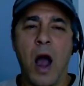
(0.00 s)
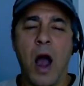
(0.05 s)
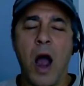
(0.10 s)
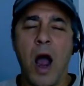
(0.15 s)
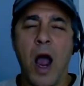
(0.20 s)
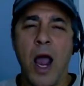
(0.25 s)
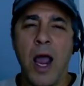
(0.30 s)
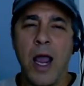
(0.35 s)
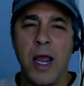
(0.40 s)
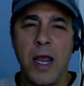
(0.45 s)

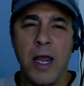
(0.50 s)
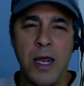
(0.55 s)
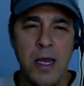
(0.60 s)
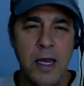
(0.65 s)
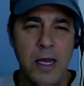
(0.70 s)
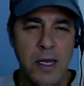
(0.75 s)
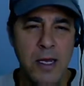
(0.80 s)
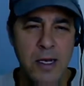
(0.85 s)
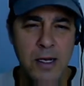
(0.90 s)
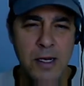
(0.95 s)

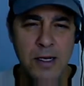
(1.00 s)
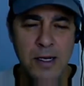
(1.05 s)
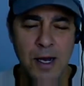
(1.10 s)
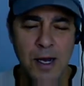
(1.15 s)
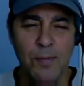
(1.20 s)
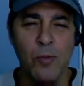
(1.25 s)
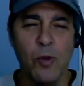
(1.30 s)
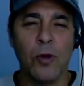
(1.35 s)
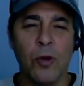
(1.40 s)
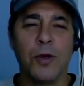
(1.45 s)
I
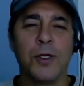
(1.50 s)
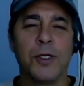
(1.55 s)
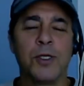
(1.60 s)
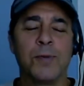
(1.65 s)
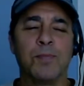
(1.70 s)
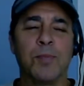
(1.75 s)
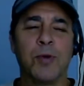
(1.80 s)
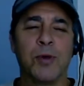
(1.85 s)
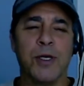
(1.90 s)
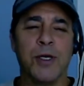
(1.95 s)
am willing
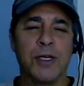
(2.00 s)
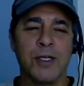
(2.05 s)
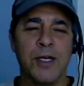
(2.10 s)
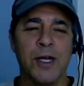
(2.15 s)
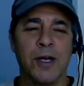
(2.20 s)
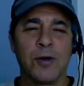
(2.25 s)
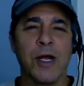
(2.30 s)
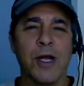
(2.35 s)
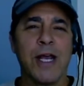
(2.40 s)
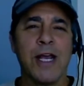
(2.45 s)
to predict
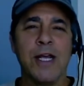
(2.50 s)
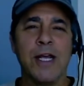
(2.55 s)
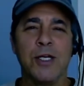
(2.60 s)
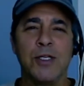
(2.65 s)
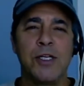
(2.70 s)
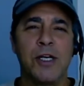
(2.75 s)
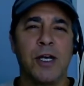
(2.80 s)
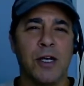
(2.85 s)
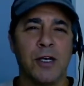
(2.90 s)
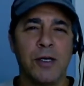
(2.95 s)
down to
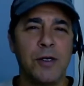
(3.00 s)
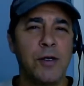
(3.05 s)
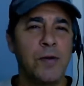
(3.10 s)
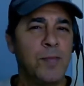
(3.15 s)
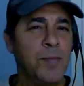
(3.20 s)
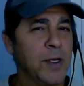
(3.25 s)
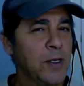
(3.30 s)
810